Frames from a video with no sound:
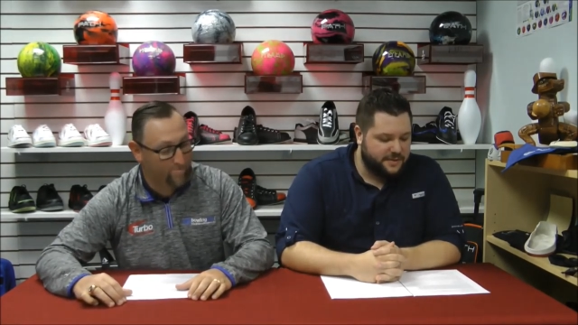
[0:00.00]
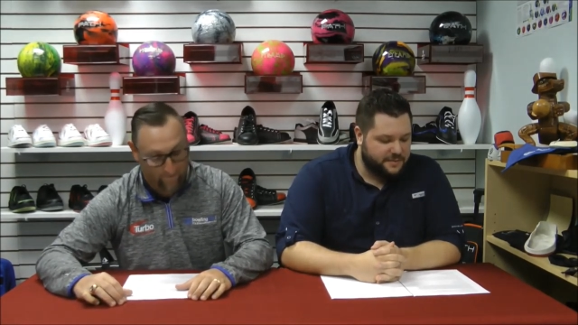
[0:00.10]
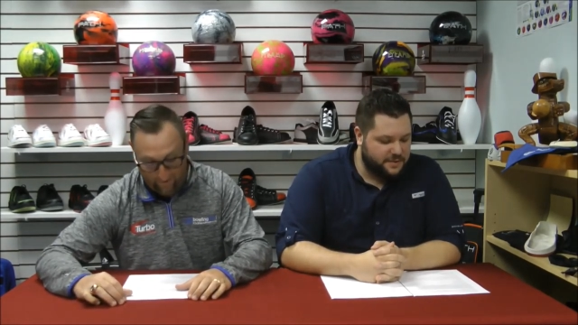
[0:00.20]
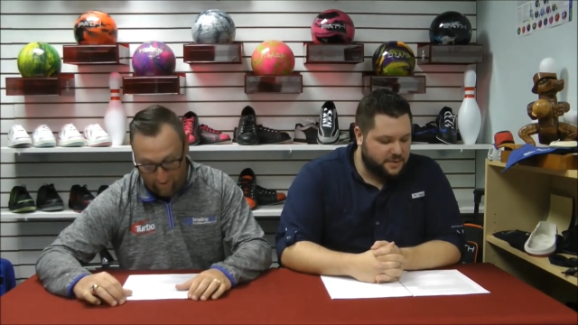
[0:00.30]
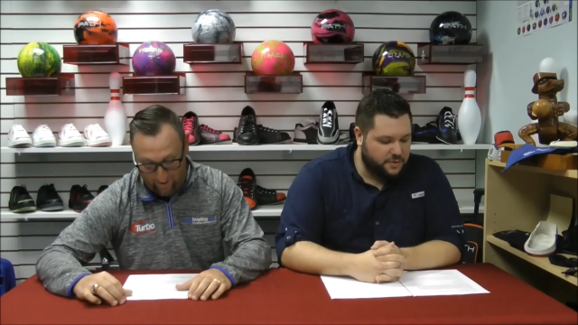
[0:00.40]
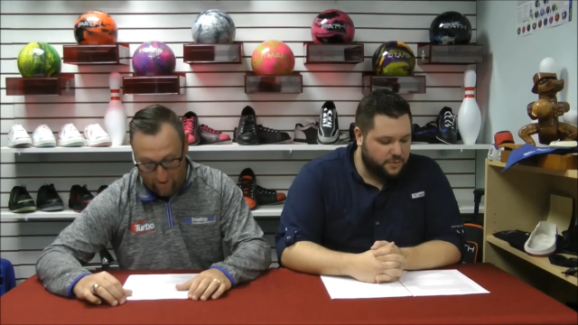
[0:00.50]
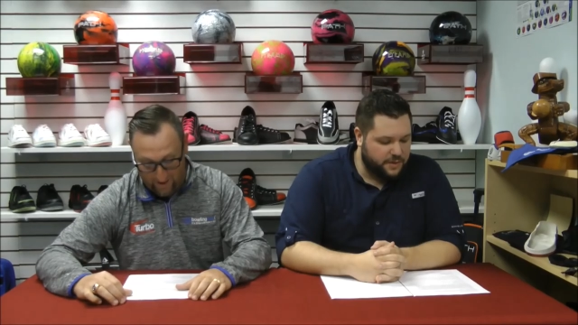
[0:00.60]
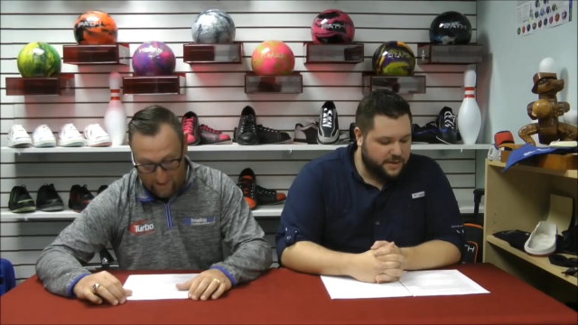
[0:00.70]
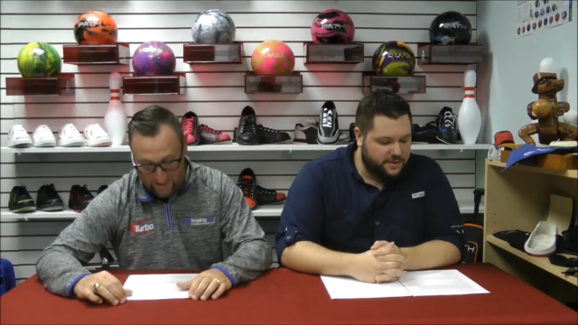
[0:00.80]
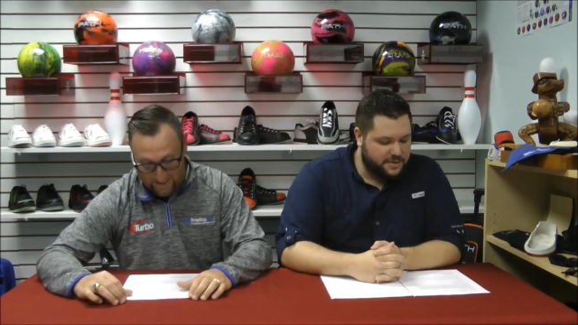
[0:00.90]
Speaker 1: 52
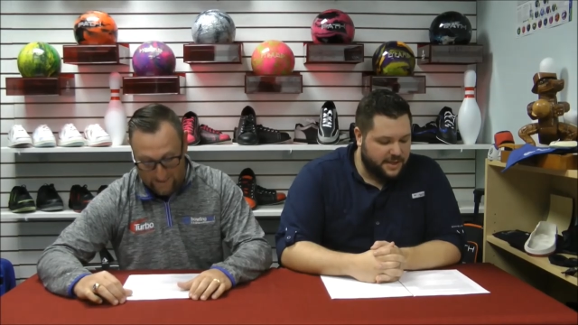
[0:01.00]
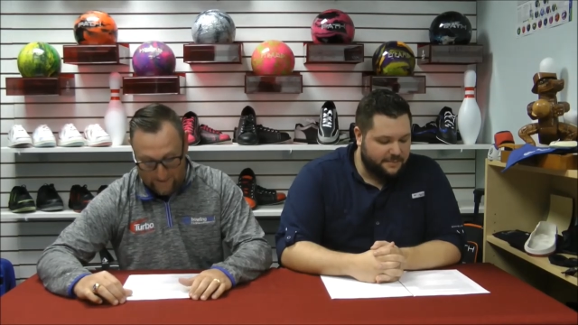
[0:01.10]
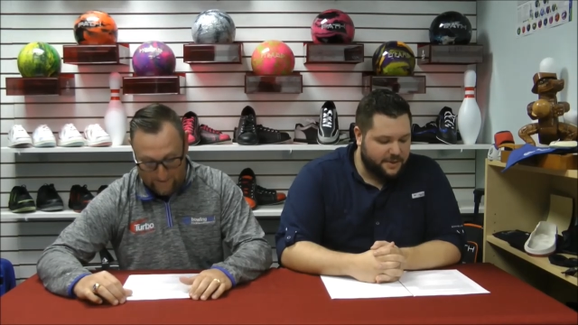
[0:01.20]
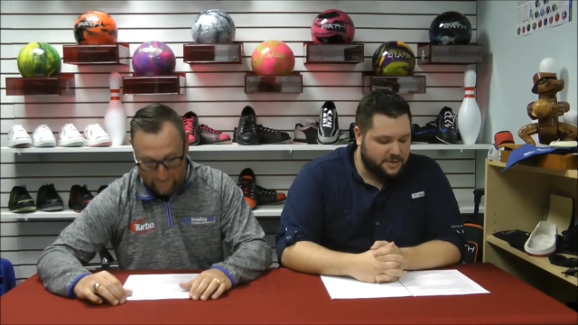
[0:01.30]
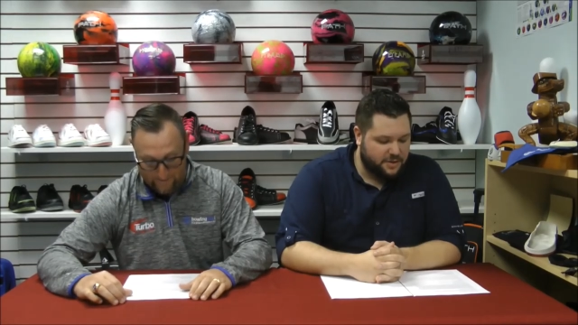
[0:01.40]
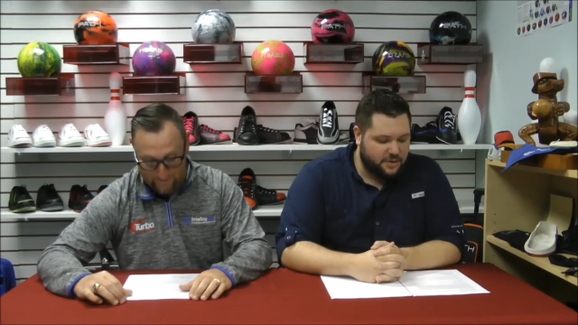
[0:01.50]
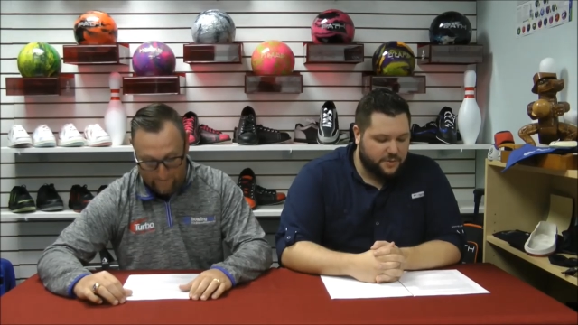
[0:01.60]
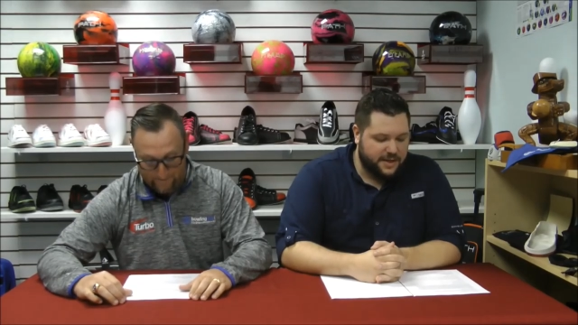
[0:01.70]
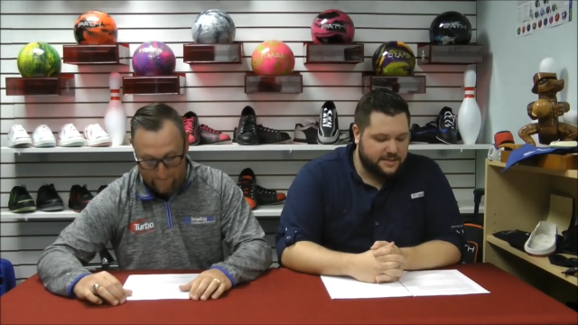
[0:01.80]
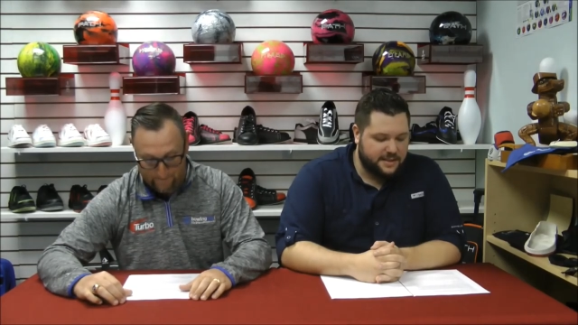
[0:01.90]
winners image on the
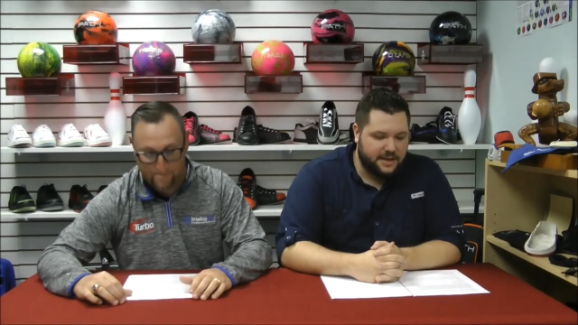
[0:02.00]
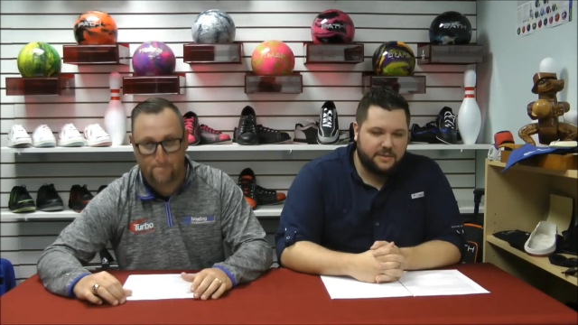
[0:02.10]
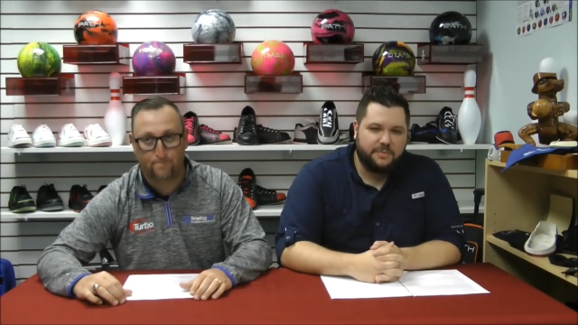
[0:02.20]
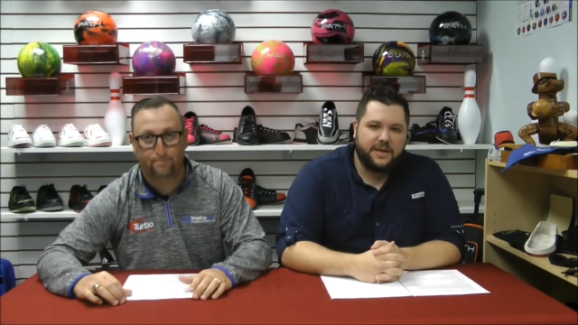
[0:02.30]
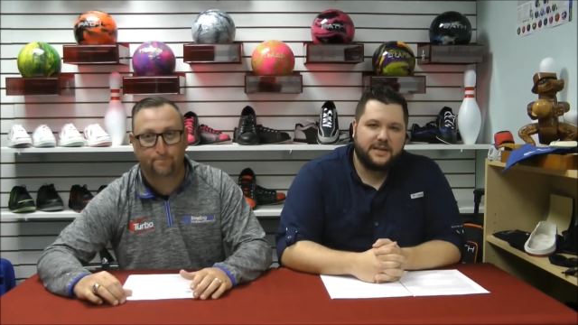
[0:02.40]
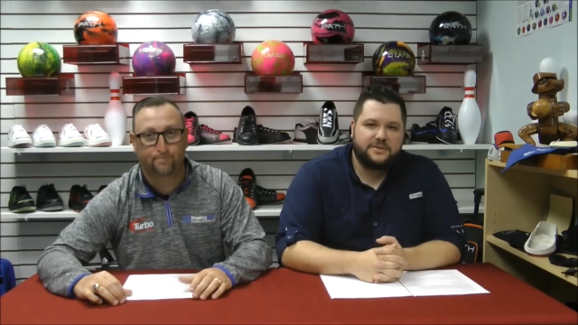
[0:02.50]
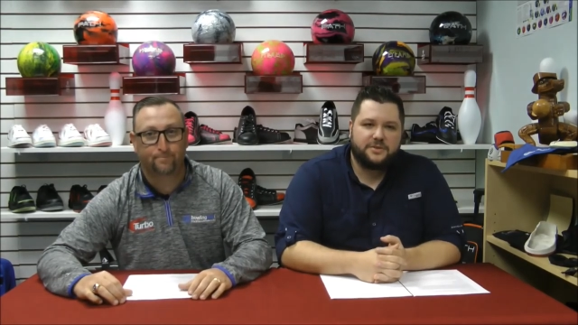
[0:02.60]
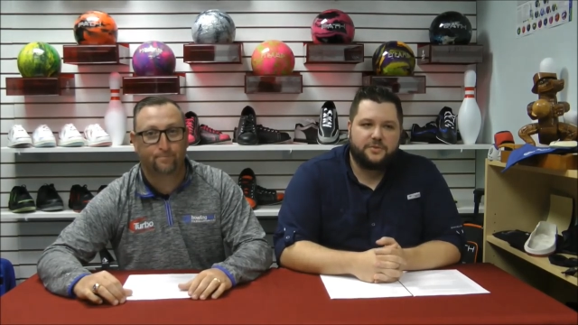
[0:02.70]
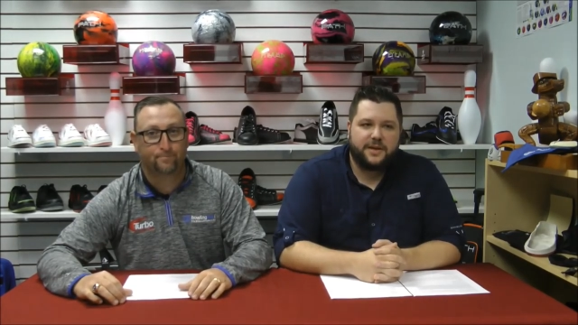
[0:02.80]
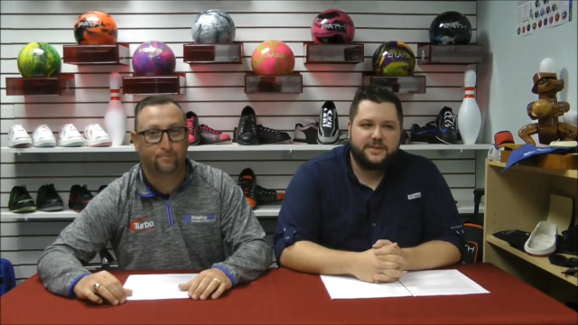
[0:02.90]
right side of the page
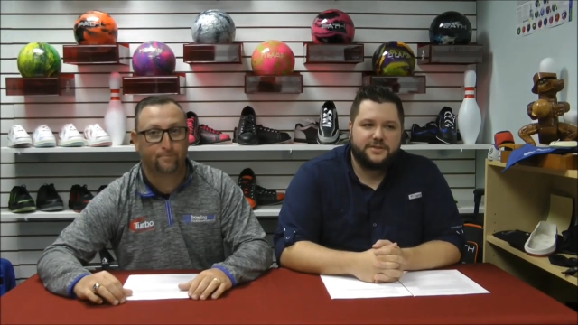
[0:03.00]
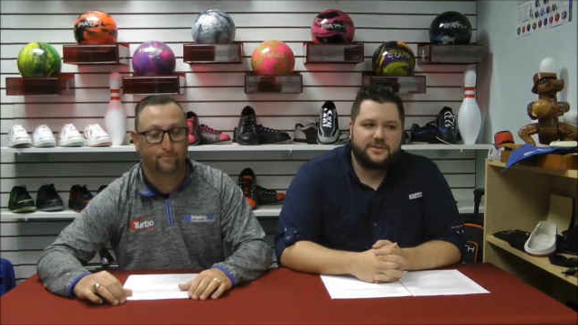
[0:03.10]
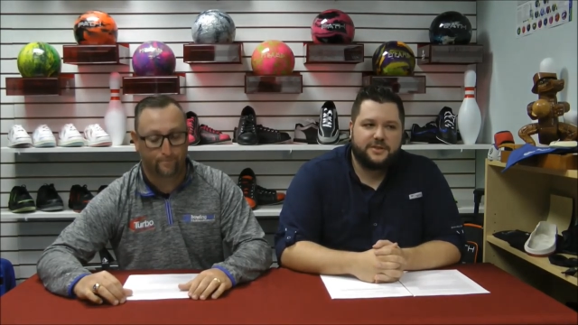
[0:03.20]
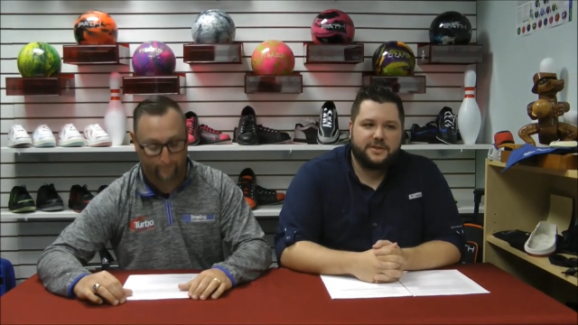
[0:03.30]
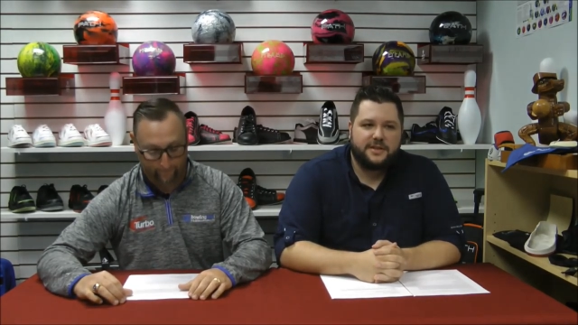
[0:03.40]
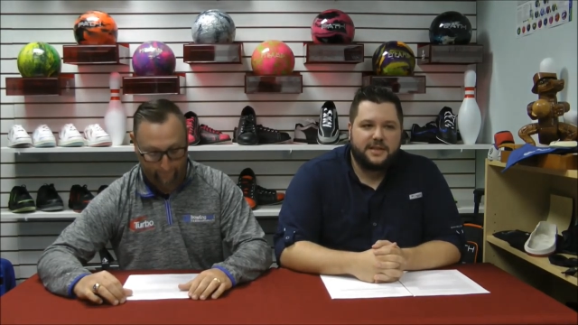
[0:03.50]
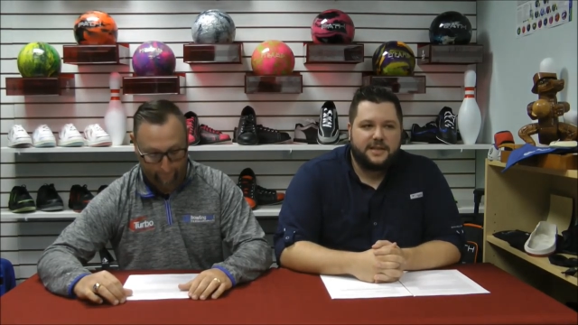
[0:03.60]
to register.